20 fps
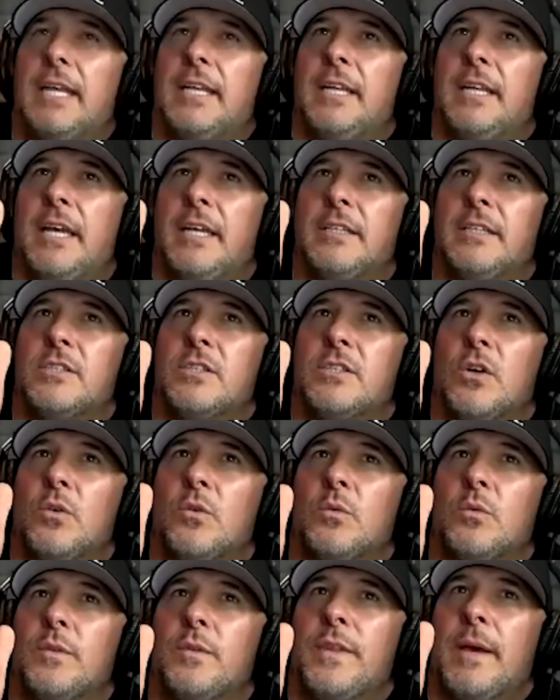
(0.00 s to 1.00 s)
and
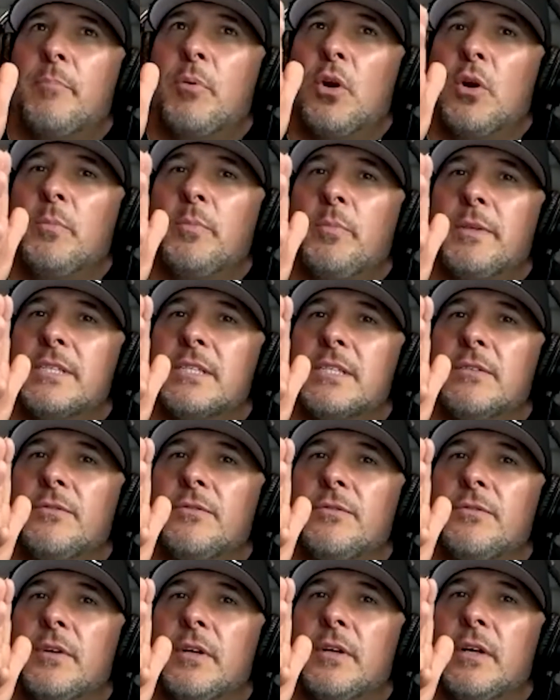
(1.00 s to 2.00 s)
so that purpose of,
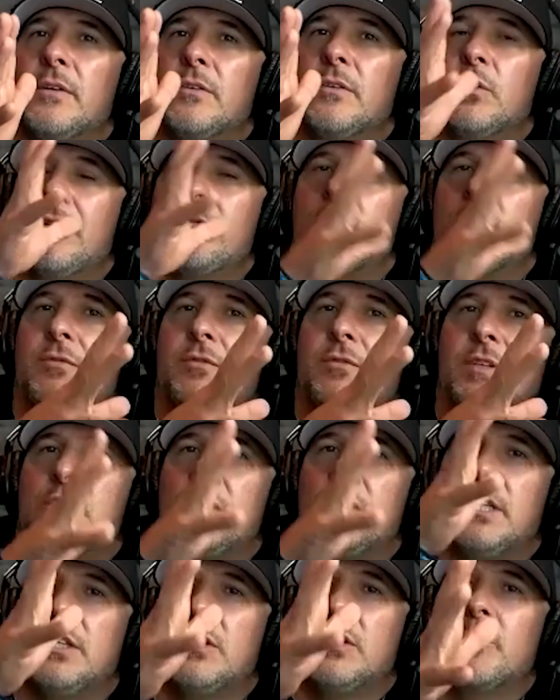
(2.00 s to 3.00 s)
uh, you have your
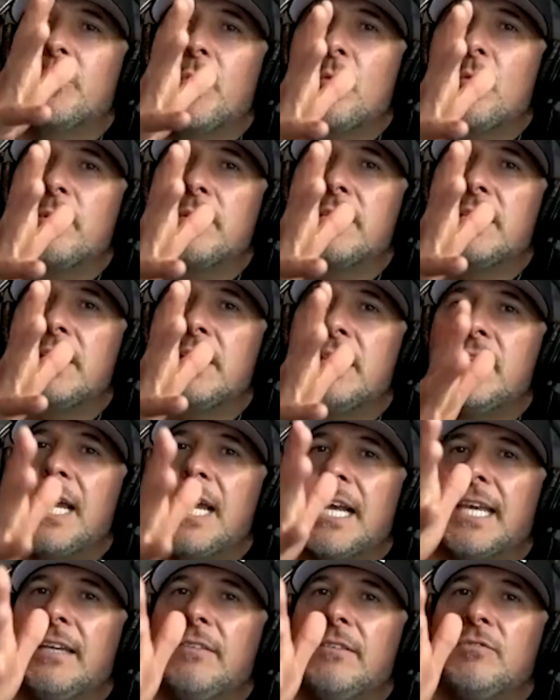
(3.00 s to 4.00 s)
vision and your purpose, and then
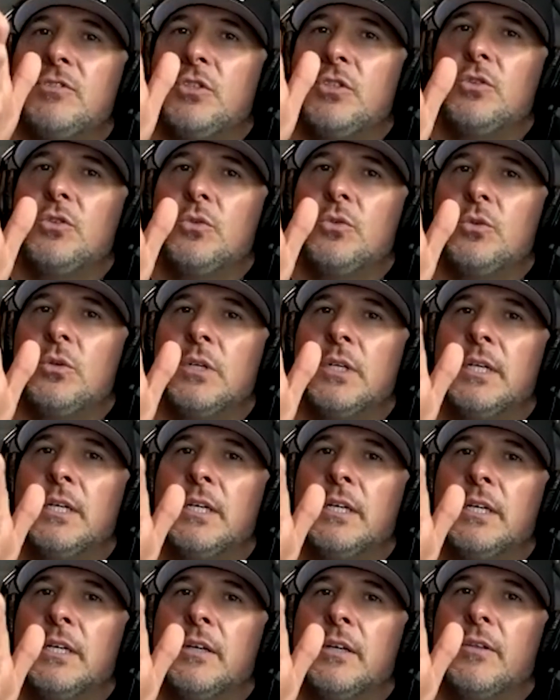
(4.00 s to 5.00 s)
that gives you
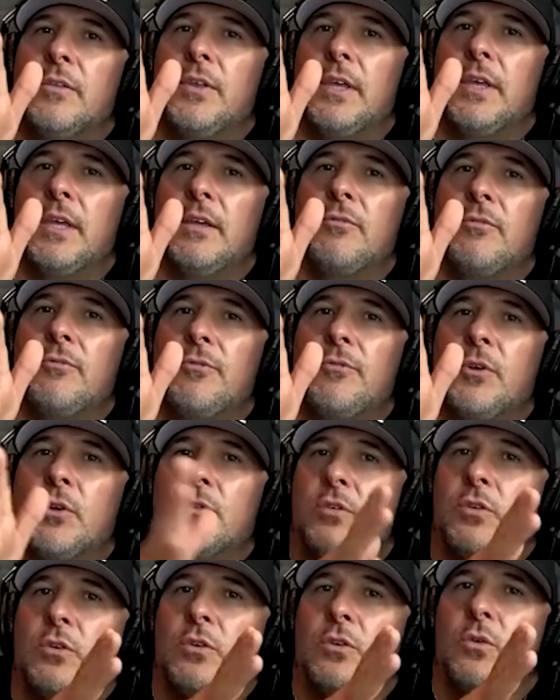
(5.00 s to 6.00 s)
the
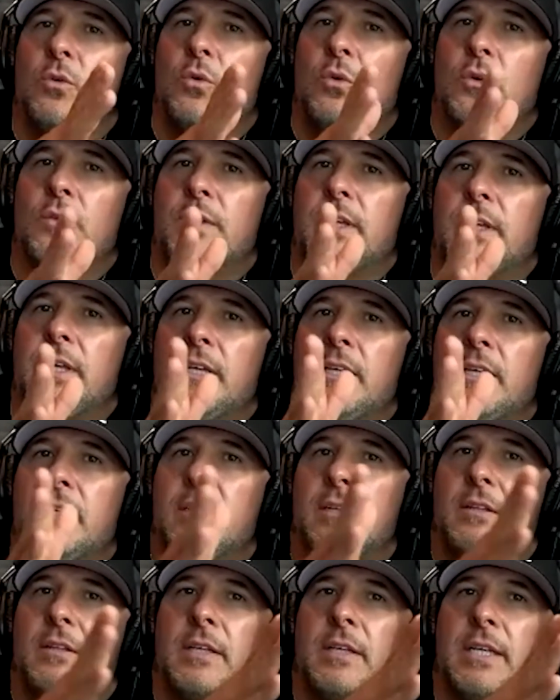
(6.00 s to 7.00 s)
filter or the,
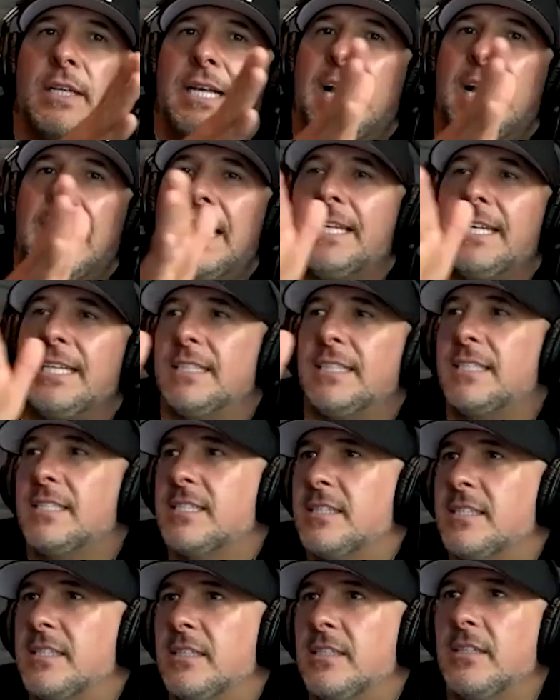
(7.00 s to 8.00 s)
the
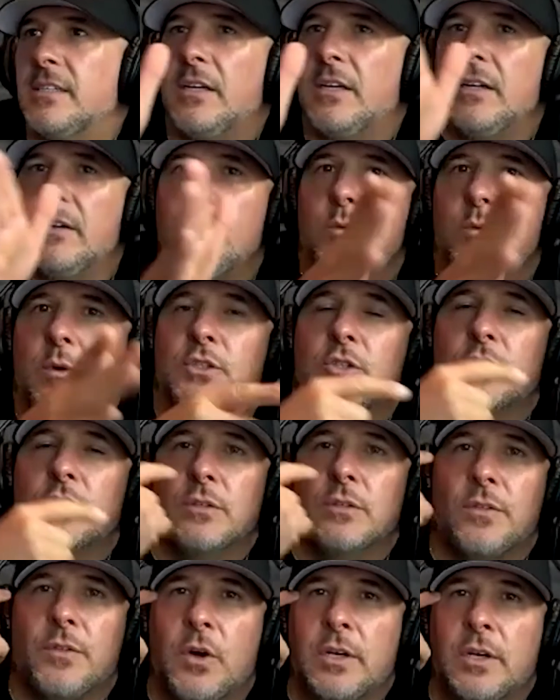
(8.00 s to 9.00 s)
guidance of what your
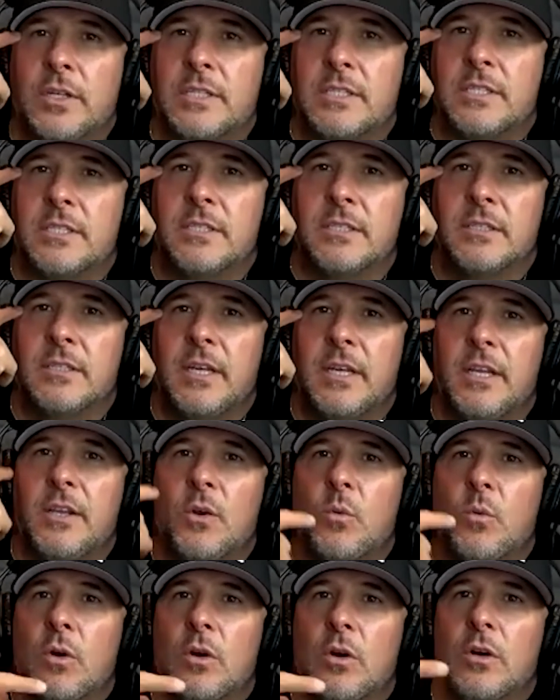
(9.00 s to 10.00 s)
thoughts and
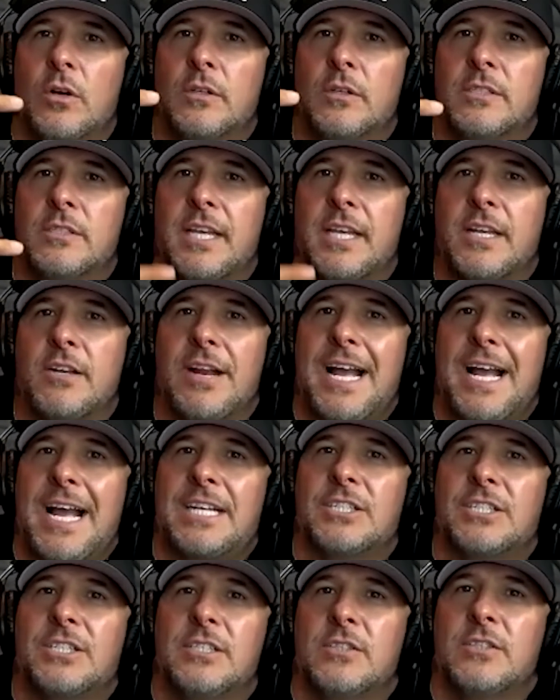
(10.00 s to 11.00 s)
your words and your
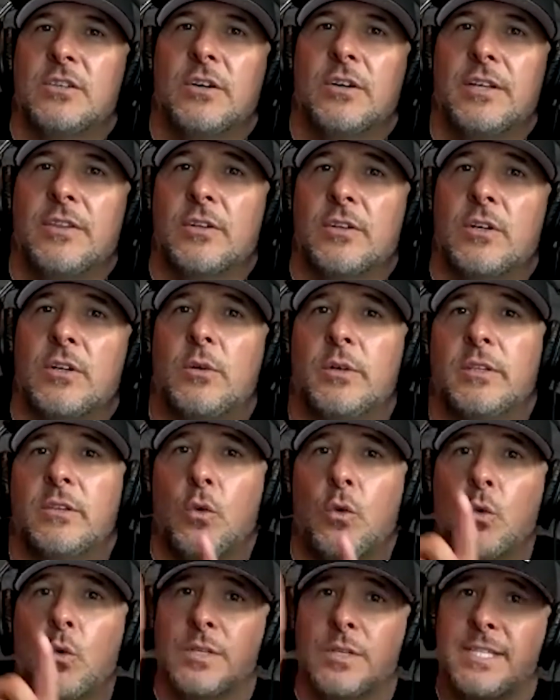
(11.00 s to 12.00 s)
actions are either going
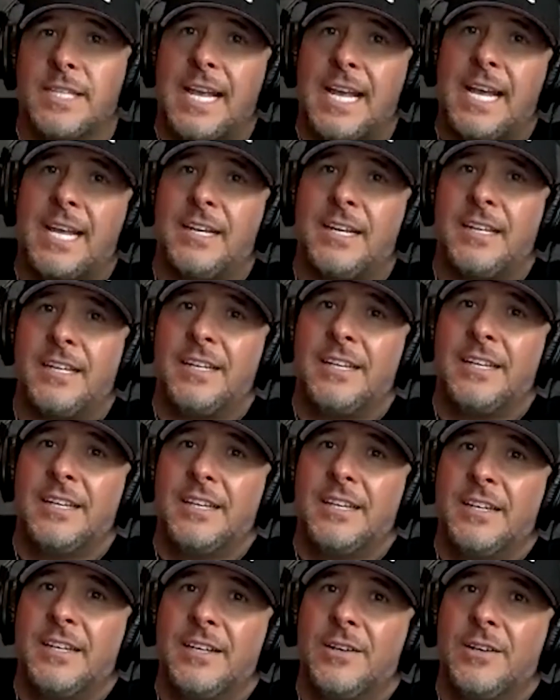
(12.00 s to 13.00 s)
towards that
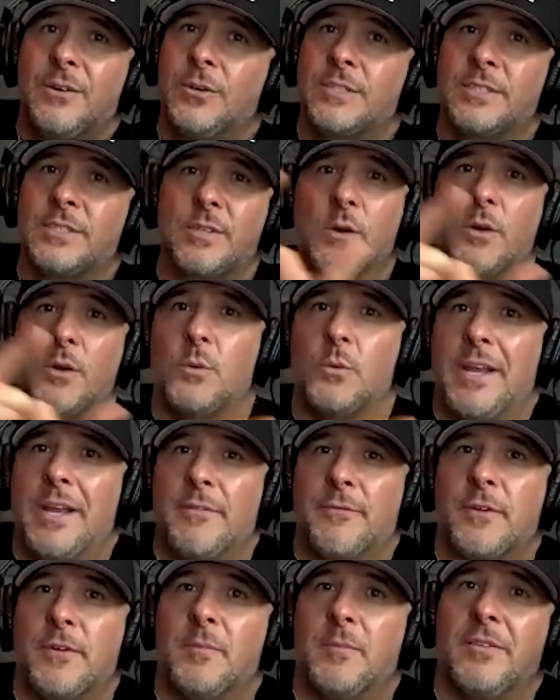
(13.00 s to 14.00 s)
or it's going away
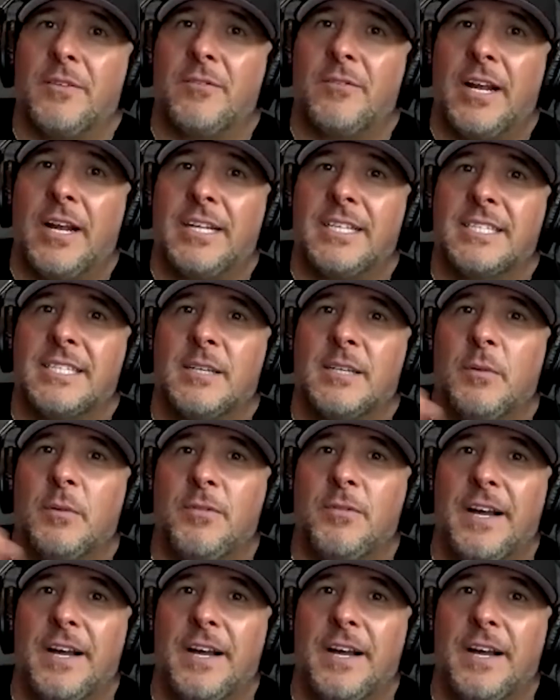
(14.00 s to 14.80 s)
from it, right? Simplifying